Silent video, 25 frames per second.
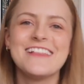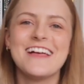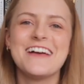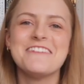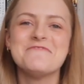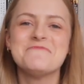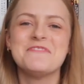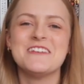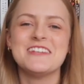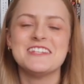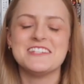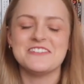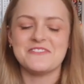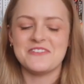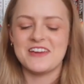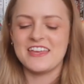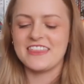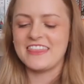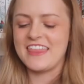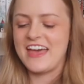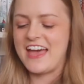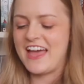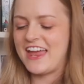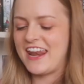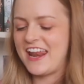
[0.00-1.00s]
I've been doing
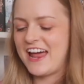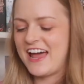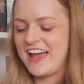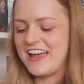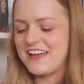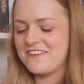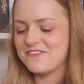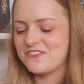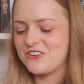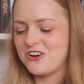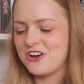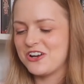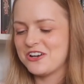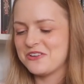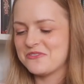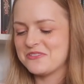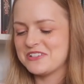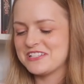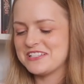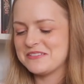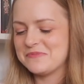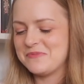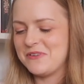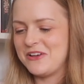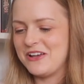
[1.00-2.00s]
that, I have got a
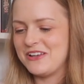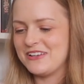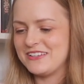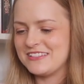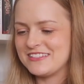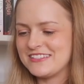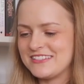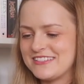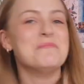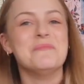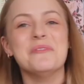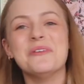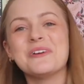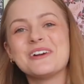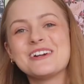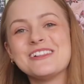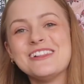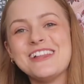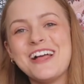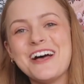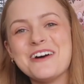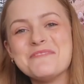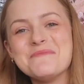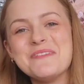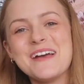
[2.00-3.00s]
response. Book
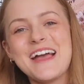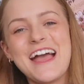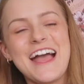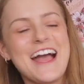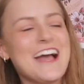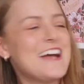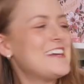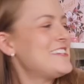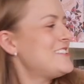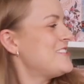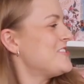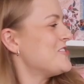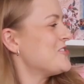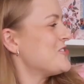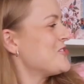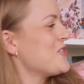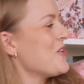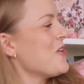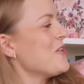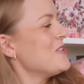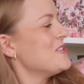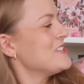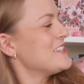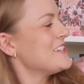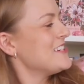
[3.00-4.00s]
Club has
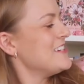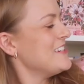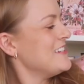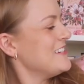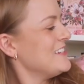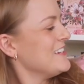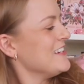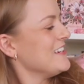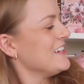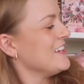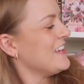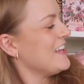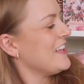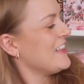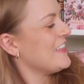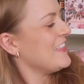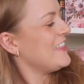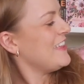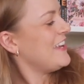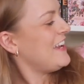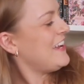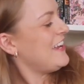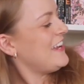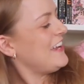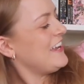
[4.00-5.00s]
chosen
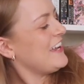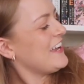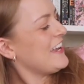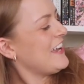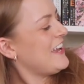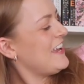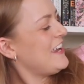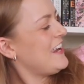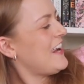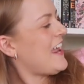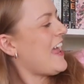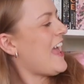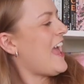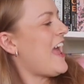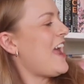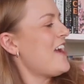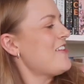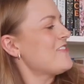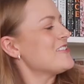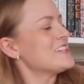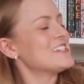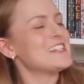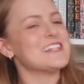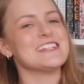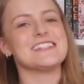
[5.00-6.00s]
The
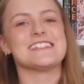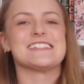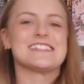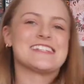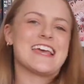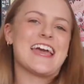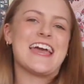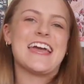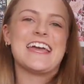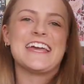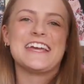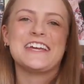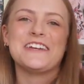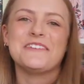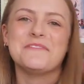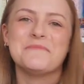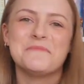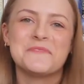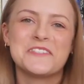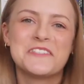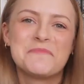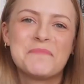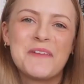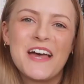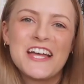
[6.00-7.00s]
Inheritance
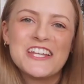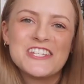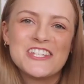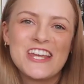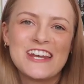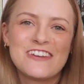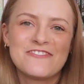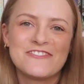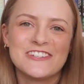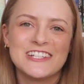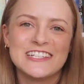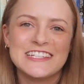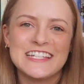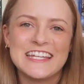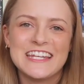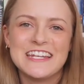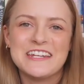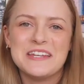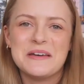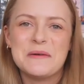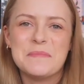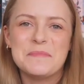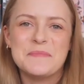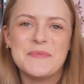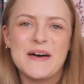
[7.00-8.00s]
Games by Jennifer
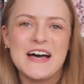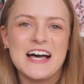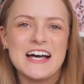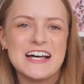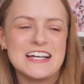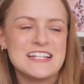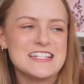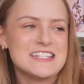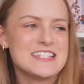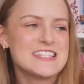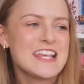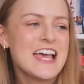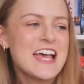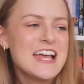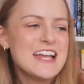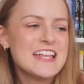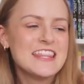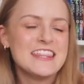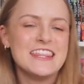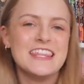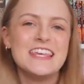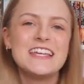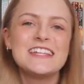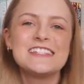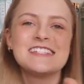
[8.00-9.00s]
Lynn Barnes.
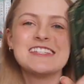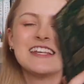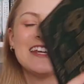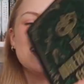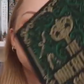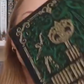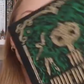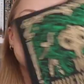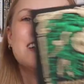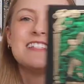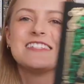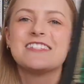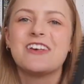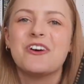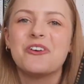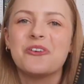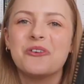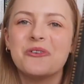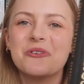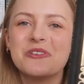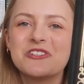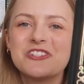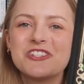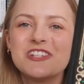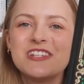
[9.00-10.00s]
This is a
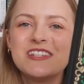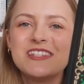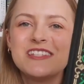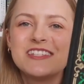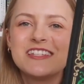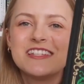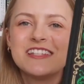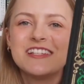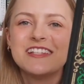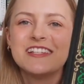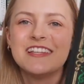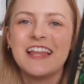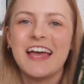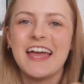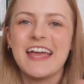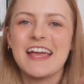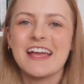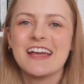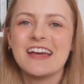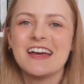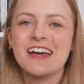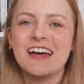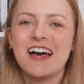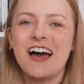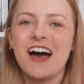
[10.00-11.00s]
gorgeous,
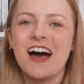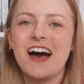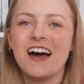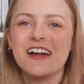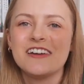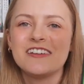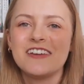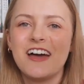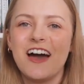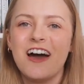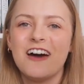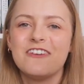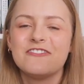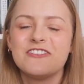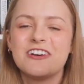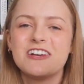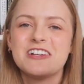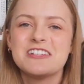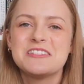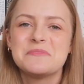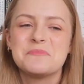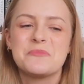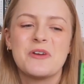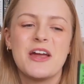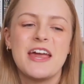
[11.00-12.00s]
like, hardcover,
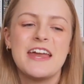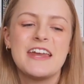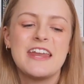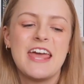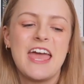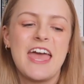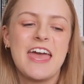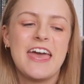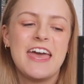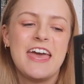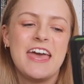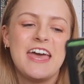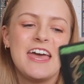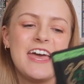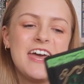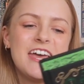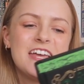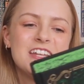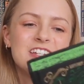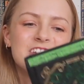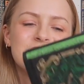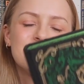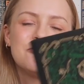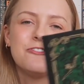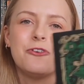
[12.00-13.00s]
sprayed
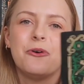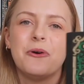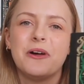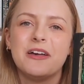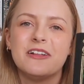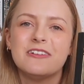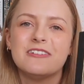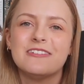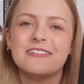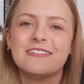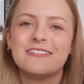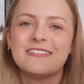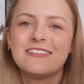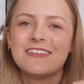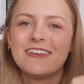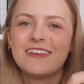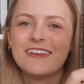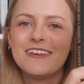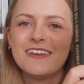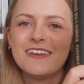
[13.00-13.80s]
edge, foiled